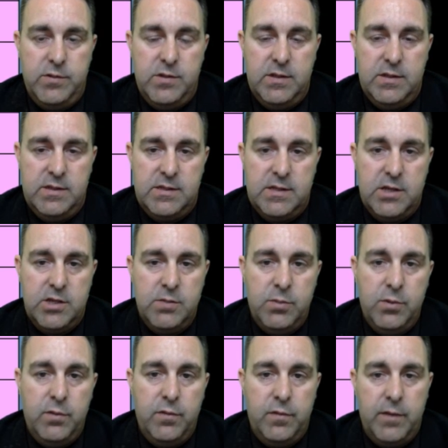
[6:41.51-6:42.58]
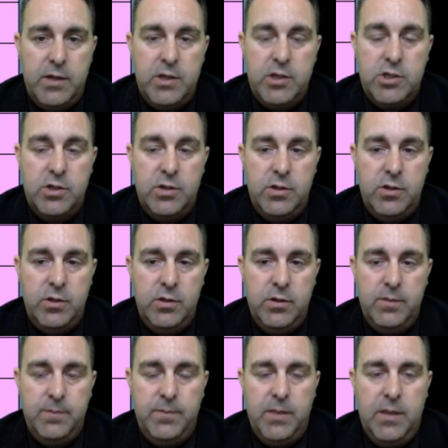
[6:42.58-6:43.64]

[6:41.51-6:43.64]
the discussion board for each unit.